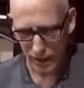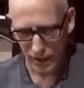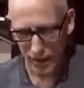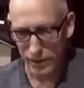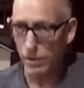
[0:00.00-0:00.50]

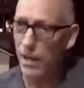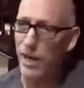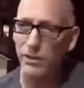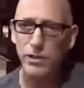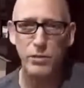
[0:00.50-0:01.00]
you
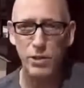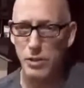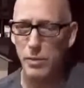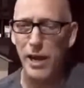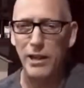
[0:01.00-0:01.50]
have to
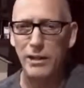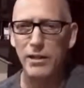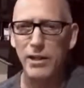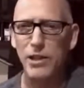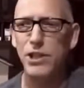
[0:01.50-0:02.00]
respect
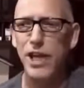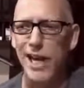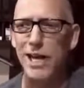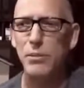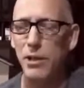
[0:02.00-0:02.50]
his
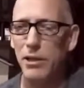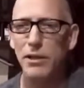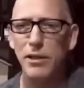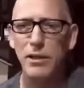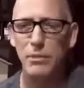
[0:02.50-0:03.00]
game.
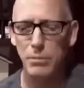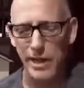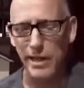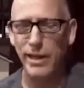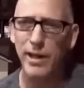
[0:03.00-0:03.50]

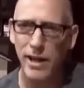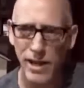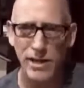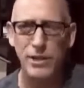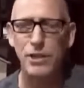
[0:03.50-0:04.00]
My
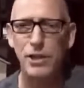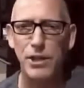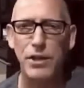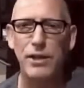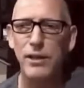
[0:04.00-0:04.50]
God, he's
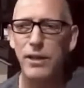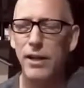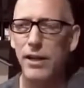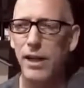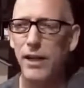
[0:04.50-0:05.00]
good.
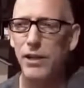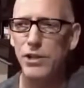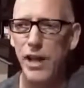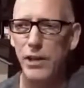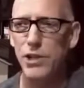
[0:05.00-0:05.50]
And
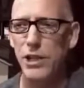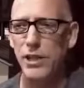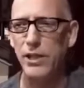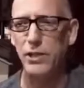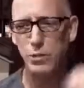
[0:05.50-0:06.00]
his
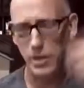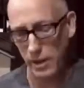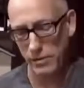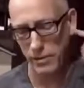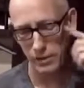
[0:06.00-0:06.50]
energy, his
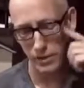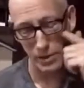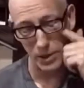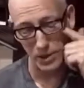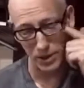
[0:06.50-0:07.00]
recovery
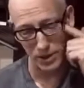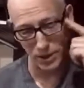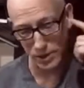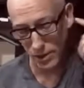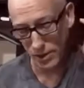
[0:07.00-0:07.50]
from
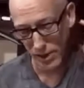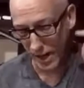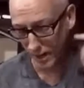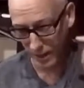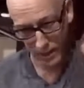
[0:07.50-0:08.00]
his heart
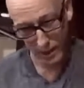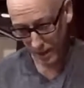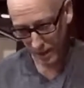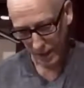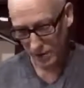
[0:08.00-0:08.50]
attack.
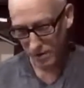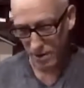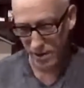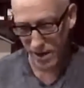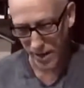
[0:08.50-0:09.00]
It's
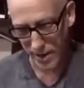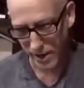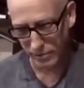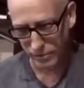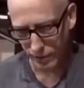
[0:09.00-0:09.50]
hard not to have